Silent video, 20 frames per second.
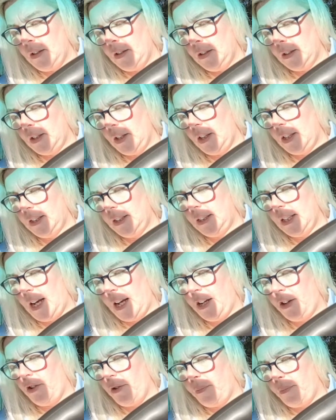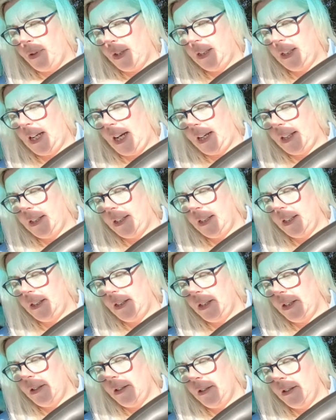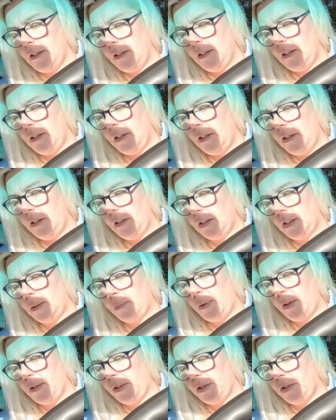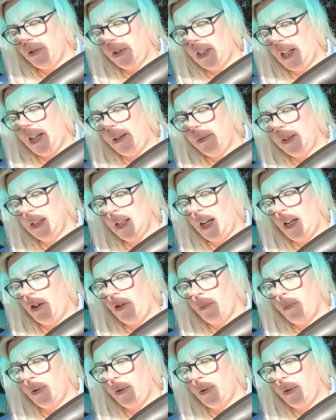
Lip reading: So they're saying you're protected. Your spiritual team saying you're